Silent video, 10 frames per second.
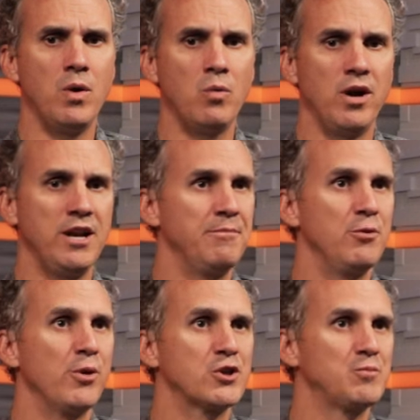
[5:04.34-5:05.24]
we want him
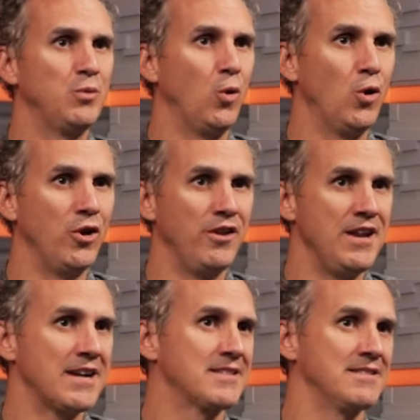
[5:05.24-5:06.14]
to explore the
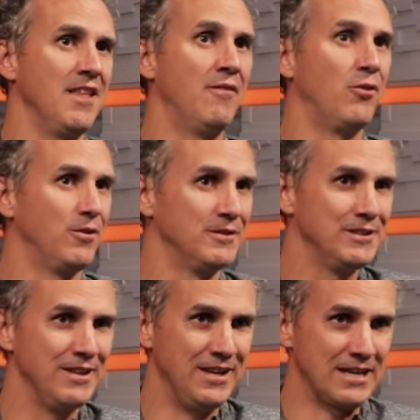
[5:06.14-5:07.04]
next level,
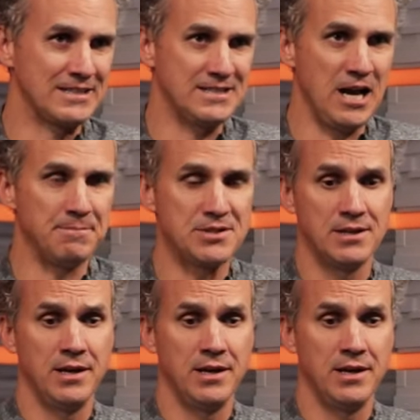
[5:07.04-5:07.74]
the next steps.